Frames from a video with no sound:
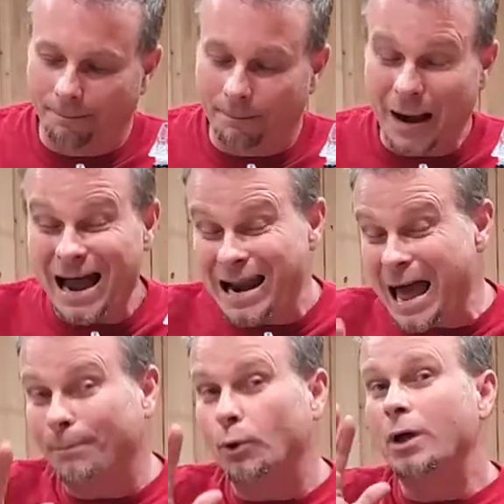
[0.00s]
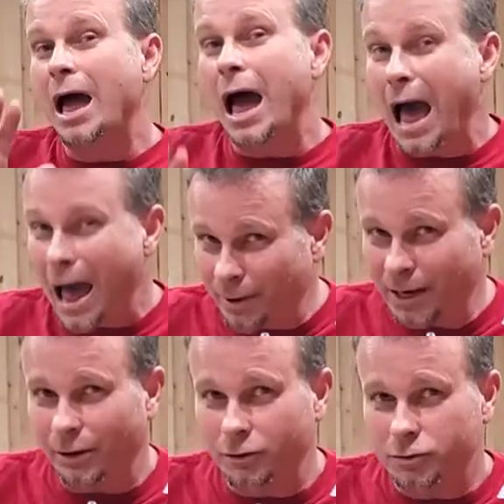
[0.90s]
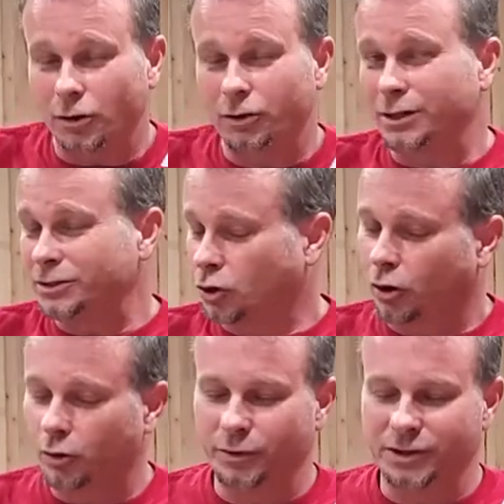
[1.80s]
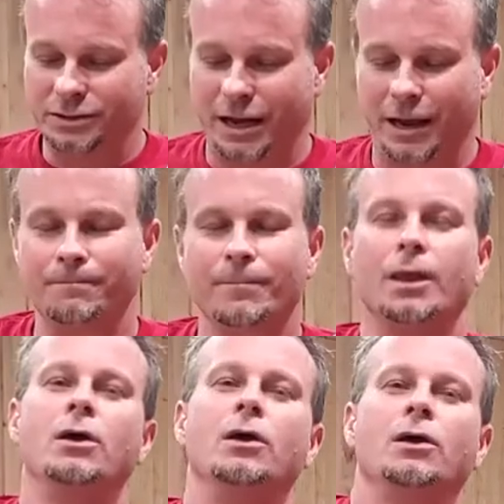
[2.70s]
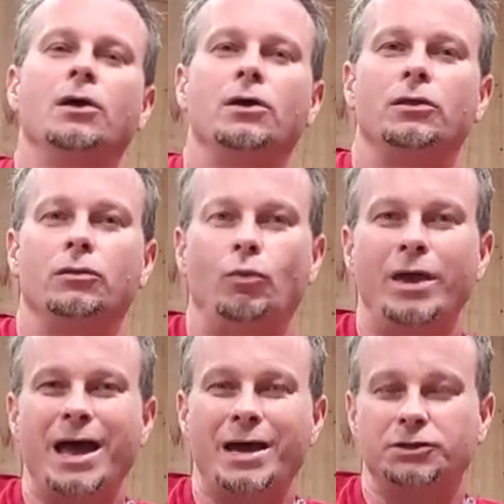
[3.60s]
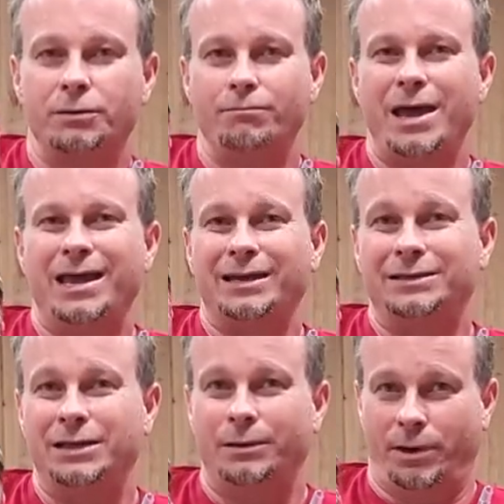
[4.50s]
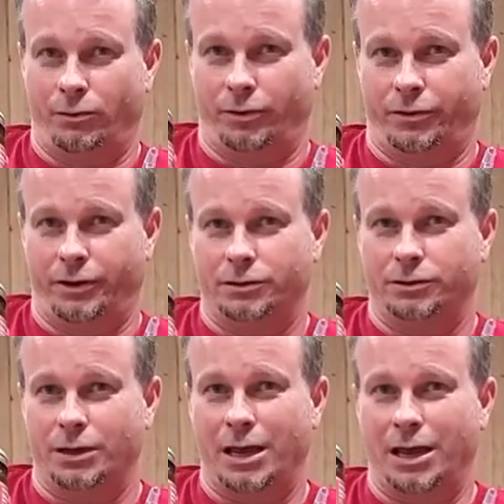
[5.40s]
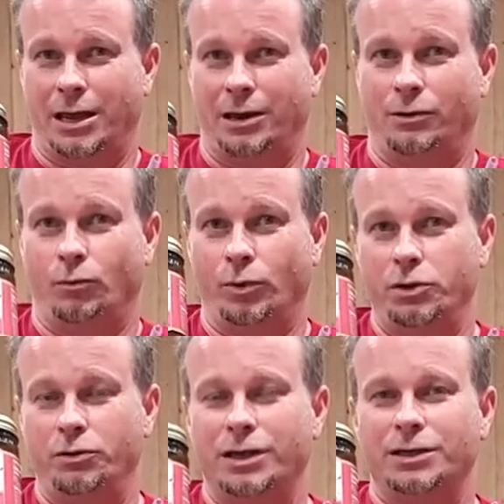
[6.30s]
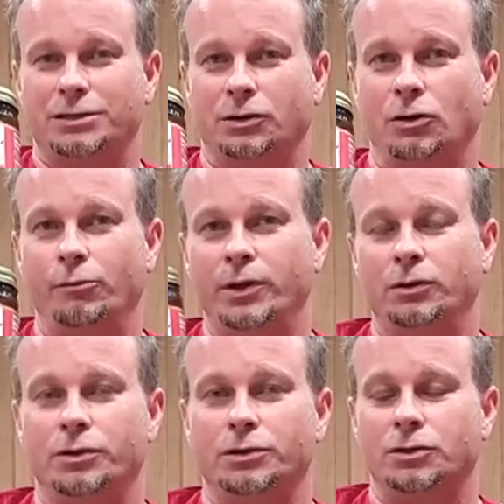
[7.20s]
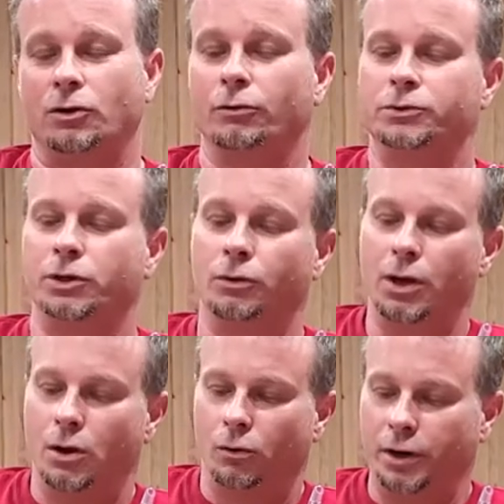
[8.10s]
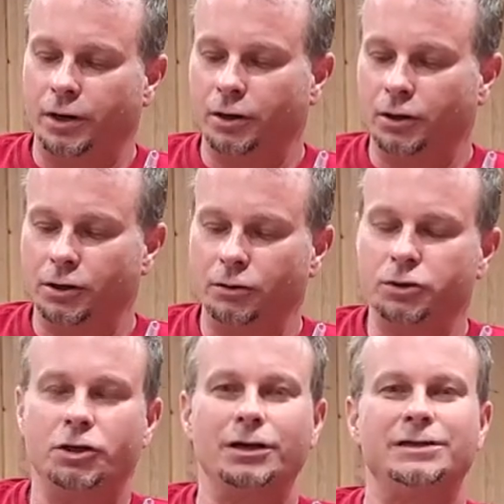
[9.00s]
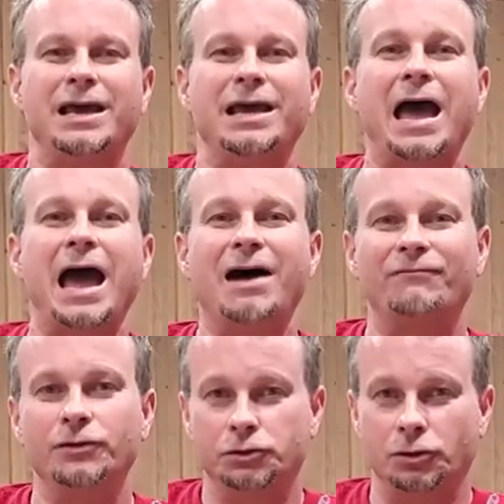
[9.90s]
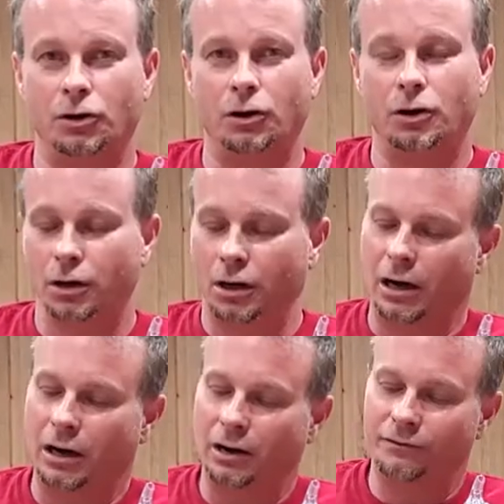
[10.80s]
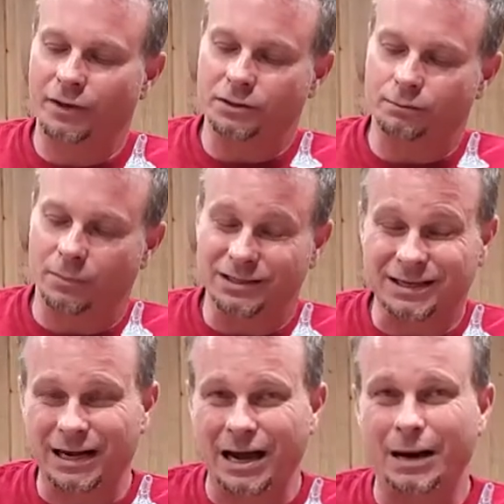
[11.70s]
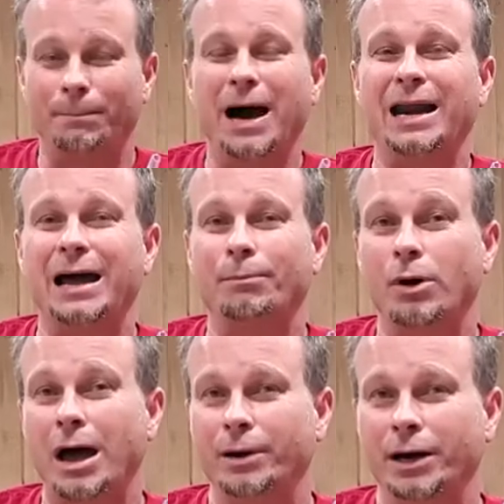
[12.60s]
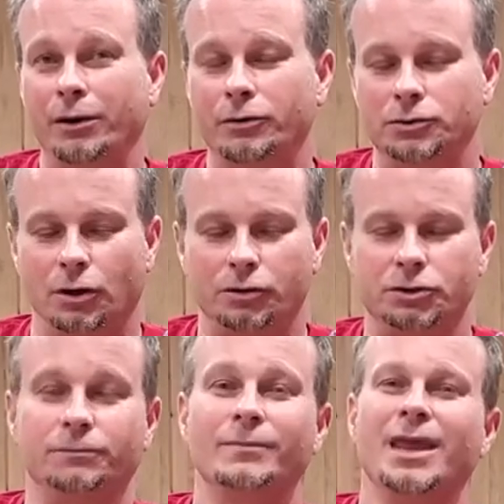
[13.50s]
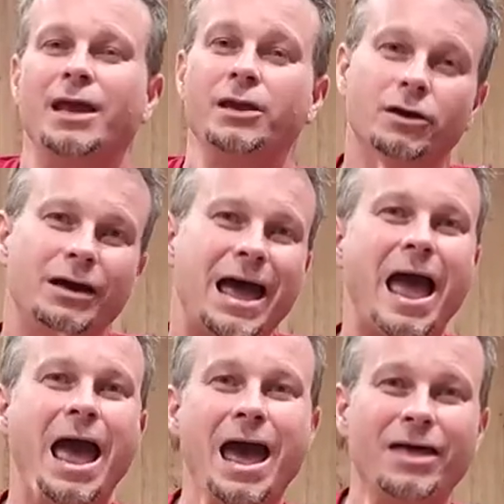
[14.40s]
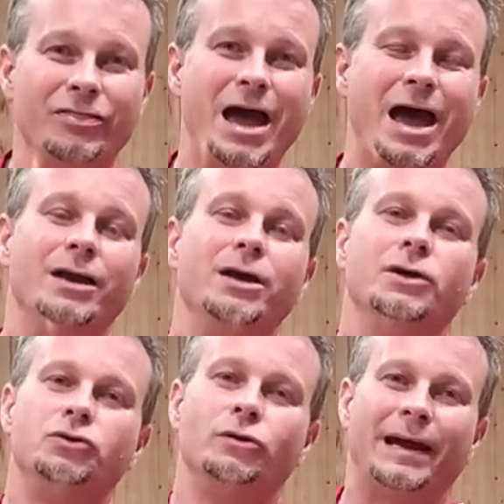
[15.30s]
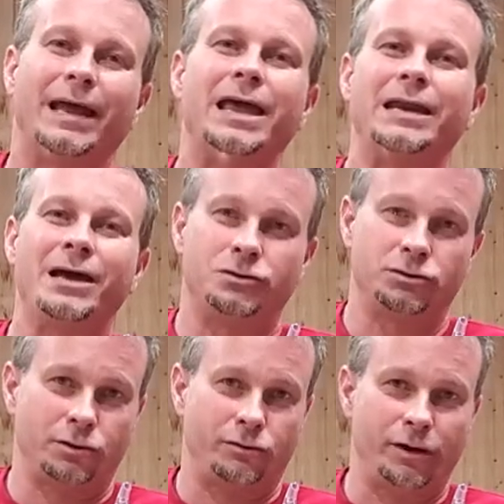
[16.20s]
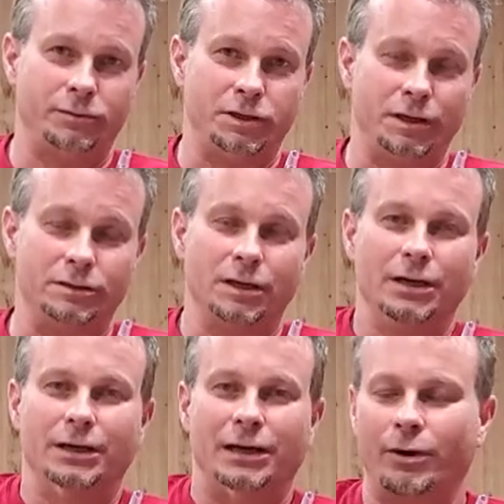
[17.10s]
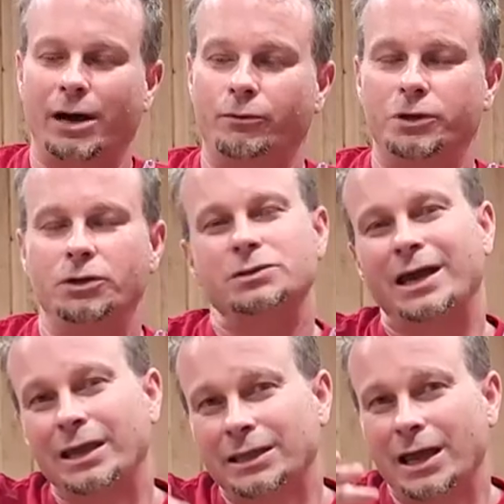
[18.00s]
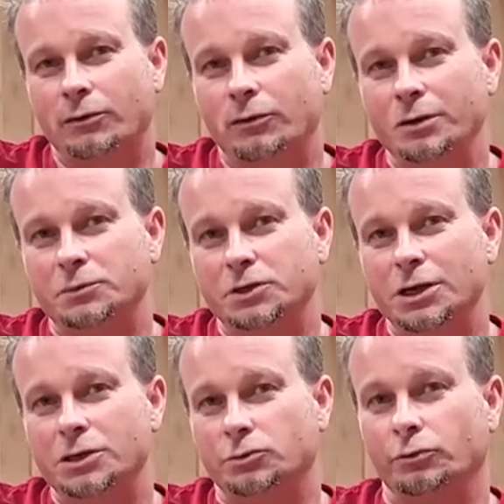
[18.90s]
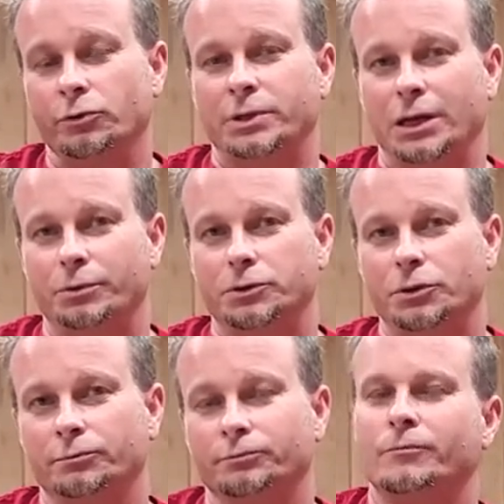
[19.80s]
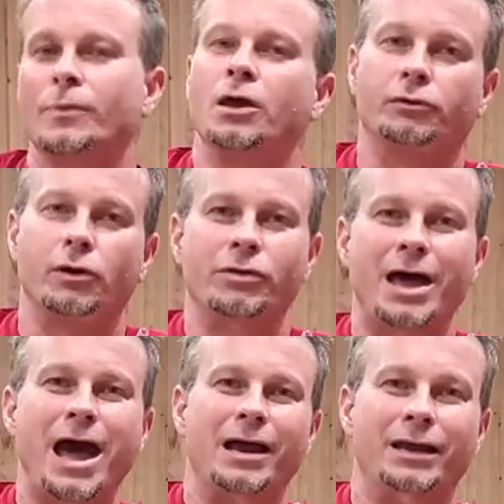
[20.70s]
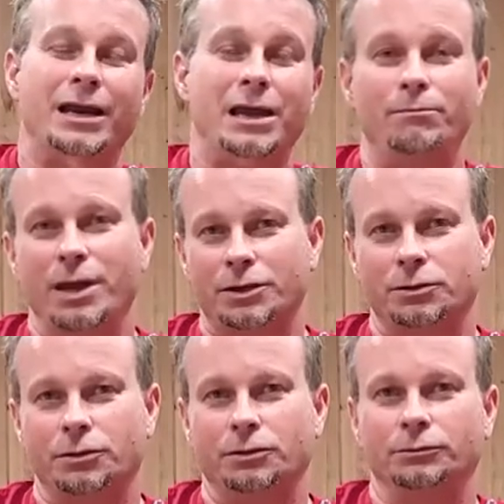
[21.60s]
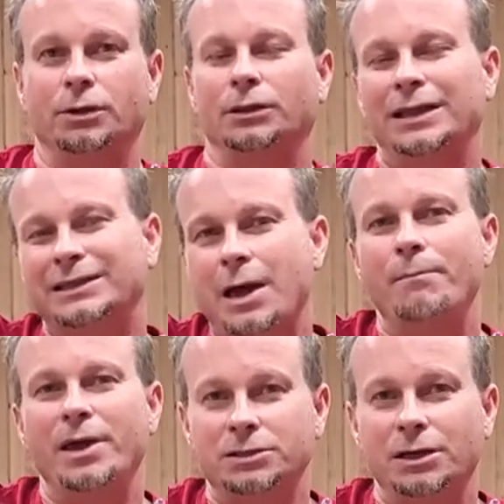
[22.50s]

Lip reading: pineapple habanero salsa, that's a hard one to say. We actually make a dip here with this. And when you get this at home, you can do this at home too. What you're going to do is you're going to take half a jar of this muscadine pineapple habanero salsa, and you're going to add that to about 8 ounces of cream cheese. Now, what I would do is I get that cream cheese to room temperature, throw that in a mixer, let that mix